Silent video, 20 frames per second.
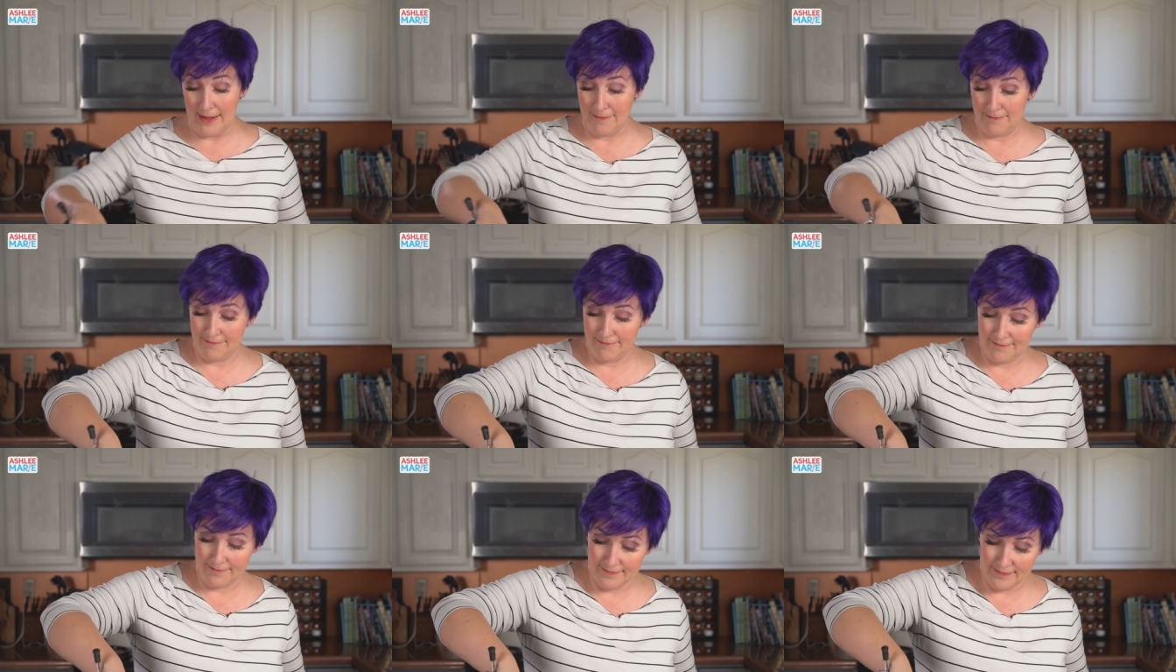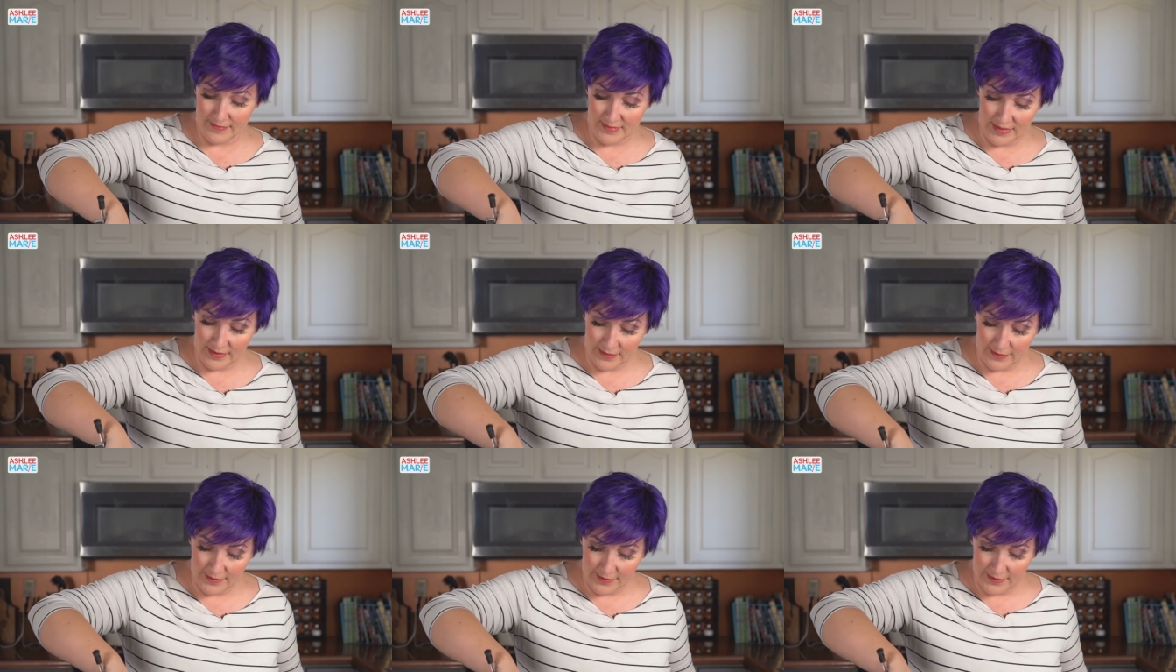
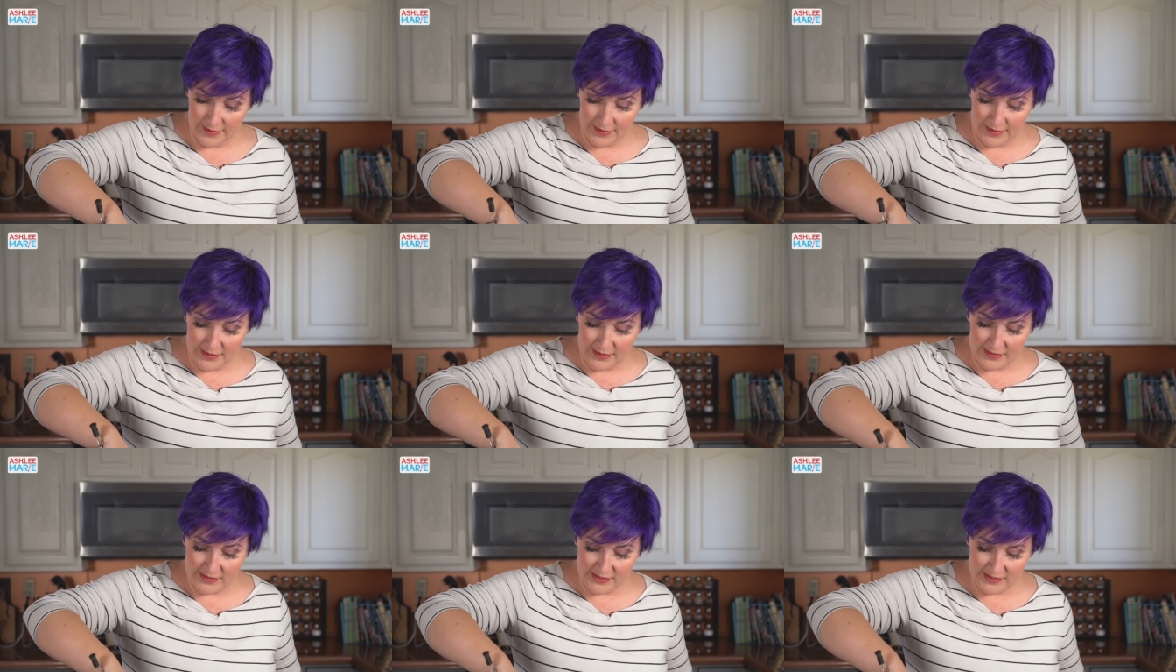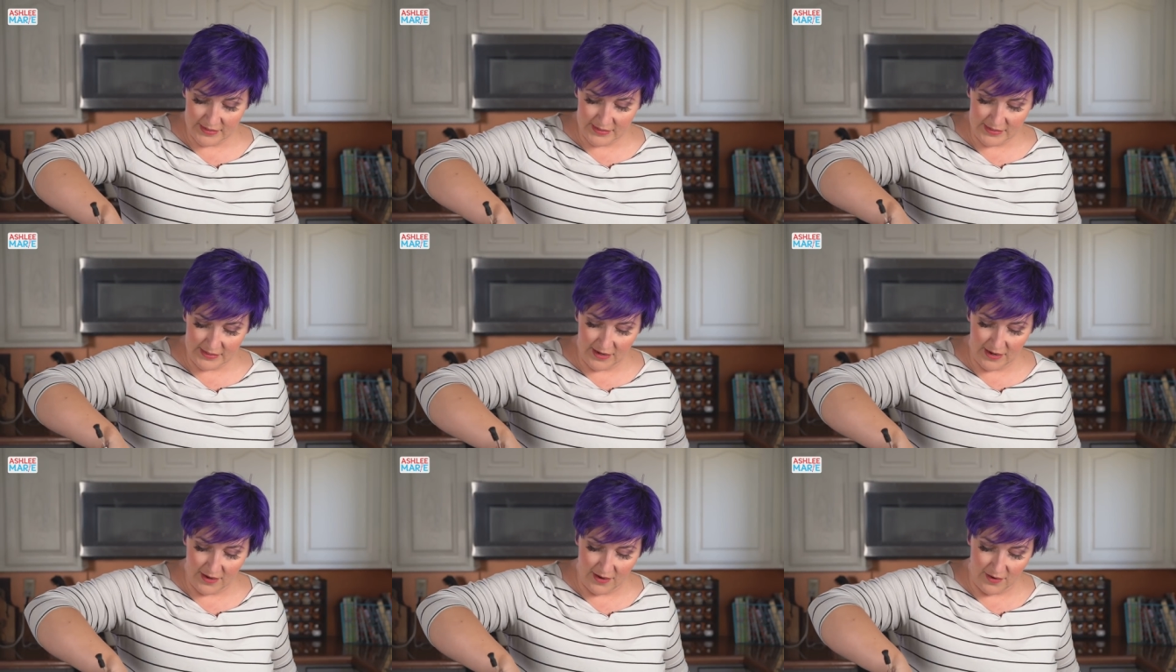
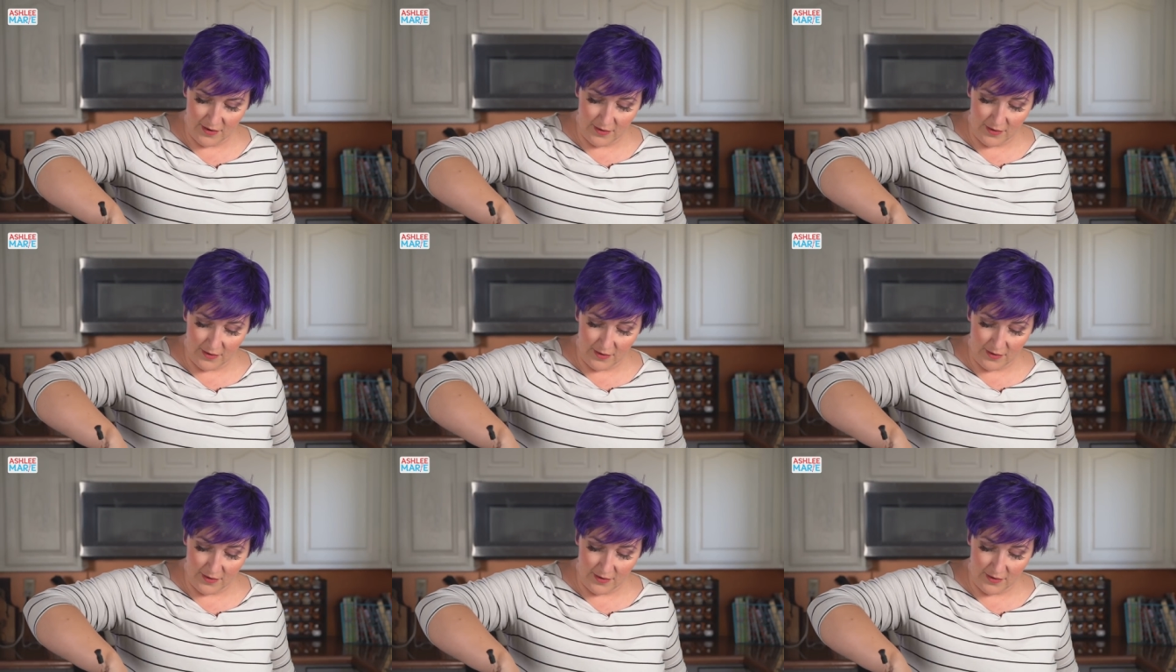So,